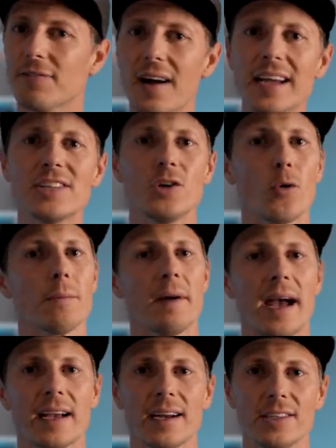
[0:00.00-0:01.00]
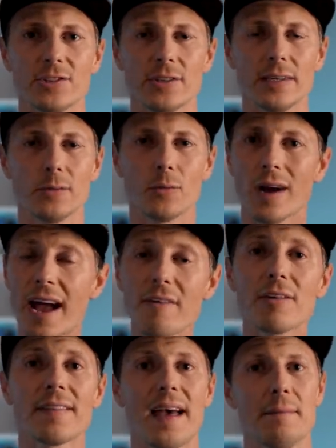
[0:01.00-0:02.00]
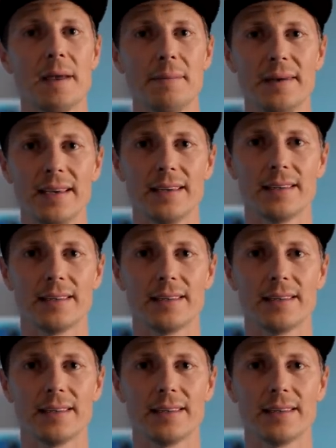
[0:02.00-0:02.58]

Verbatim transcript: find your backcountry, wherever that may be.